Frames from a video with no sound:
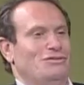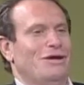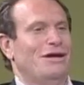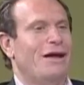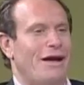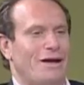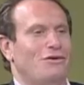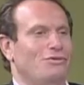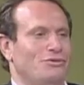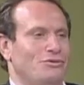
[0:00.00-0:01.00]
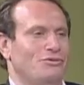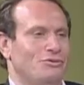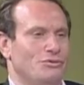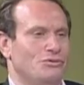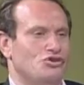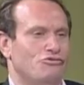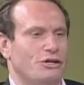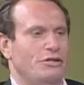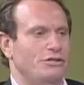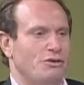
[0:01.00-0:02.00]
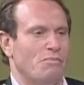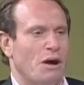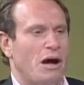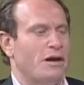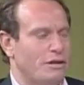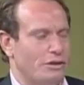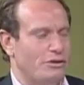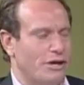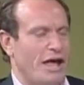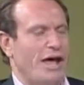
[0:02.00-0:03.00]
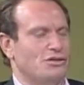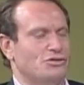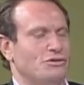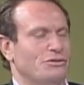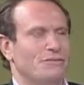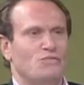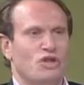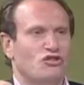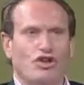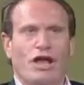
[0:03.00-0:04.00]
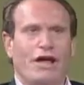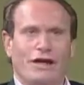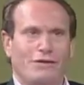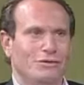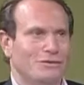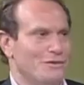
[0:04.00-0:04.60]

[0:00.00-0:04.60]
And how you treat your body, your castle today,